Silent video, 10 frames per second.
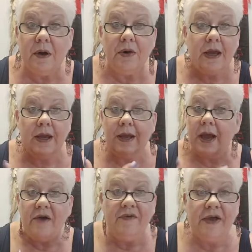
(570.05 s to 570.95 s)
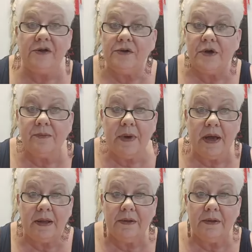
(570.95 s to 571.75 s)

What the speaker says: okay? I've had to look at my